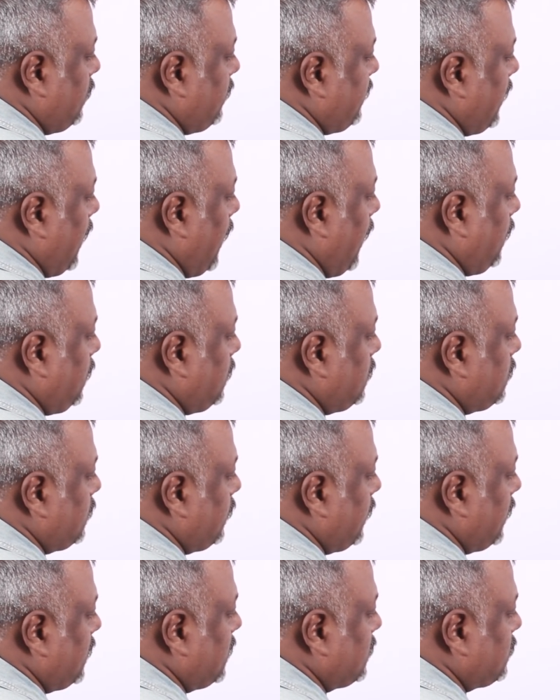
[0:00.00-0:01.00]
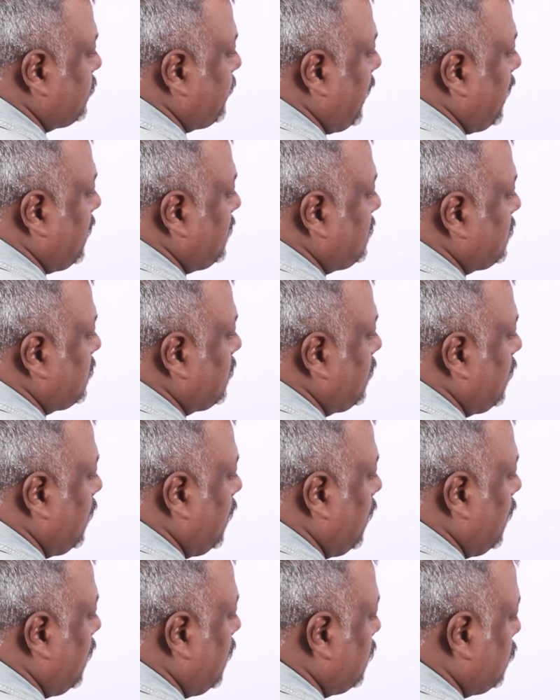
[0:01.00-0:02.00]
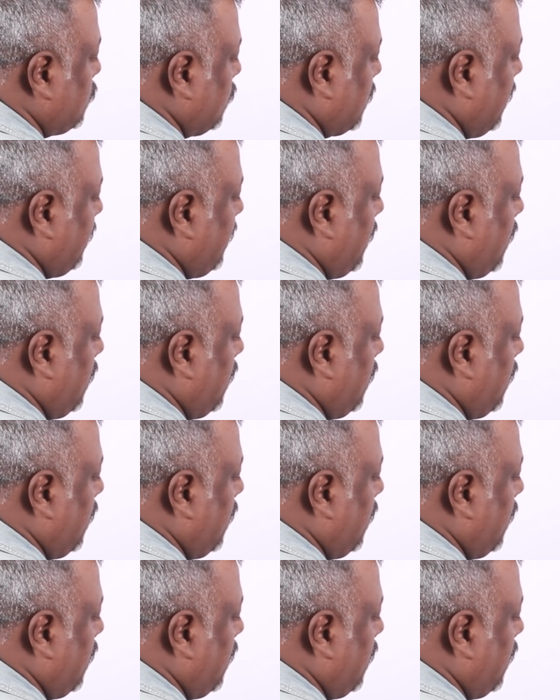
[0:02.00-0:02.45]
flat with the space to give